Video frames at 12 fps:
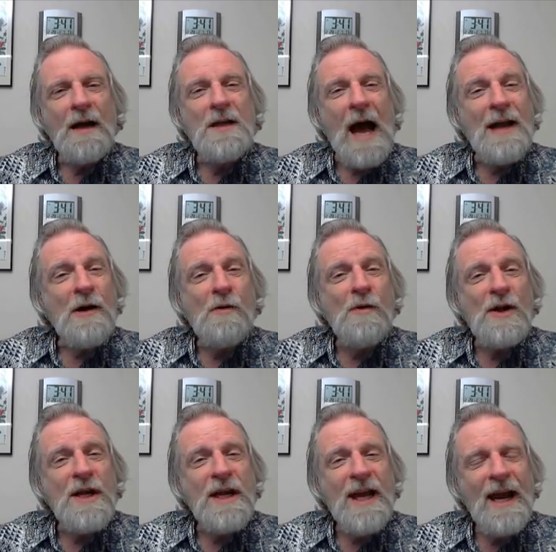I don't
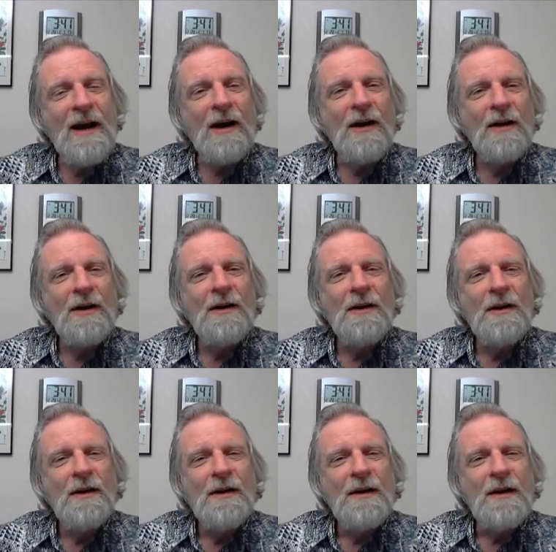really care
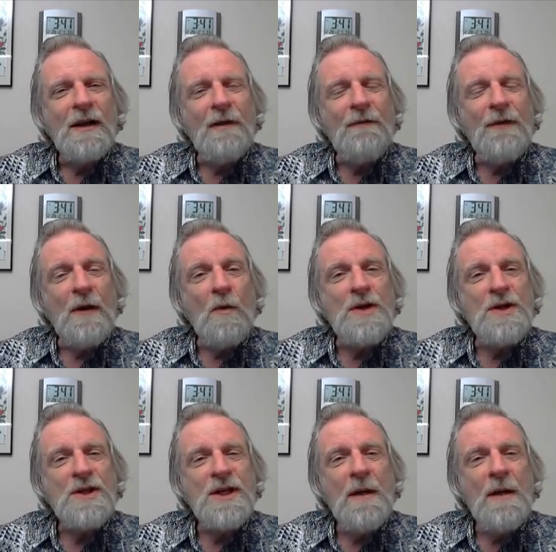if it
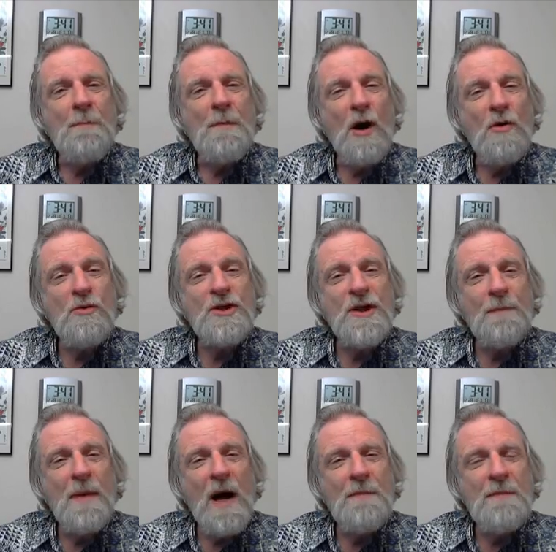was imposed
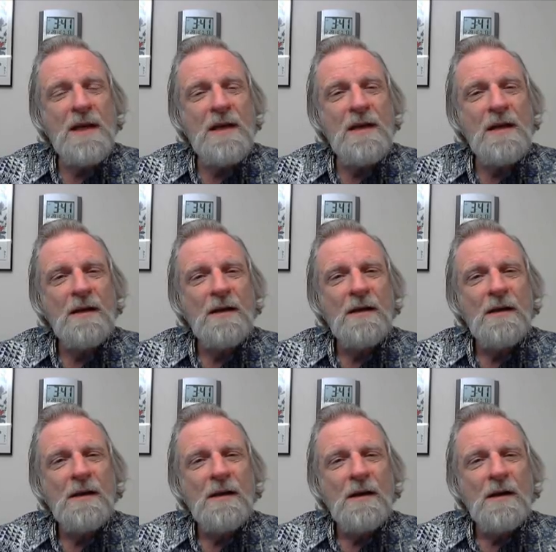upon me
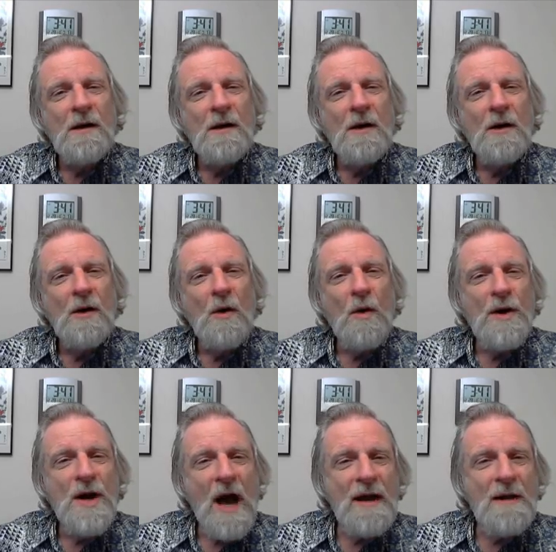or
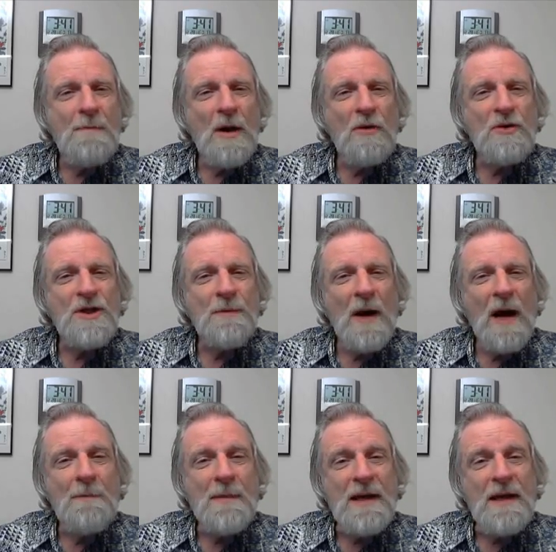not imposed
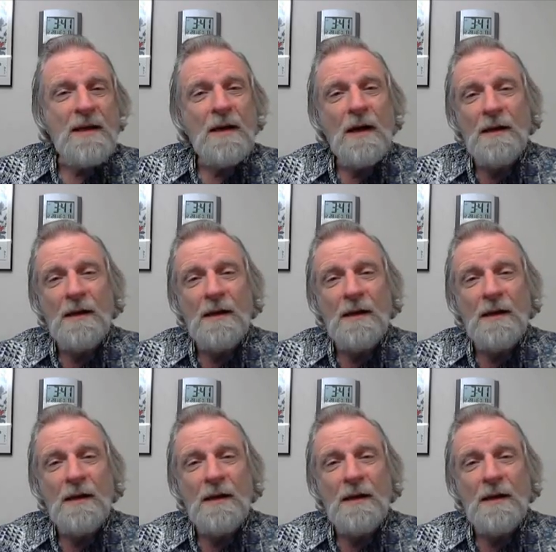upon me.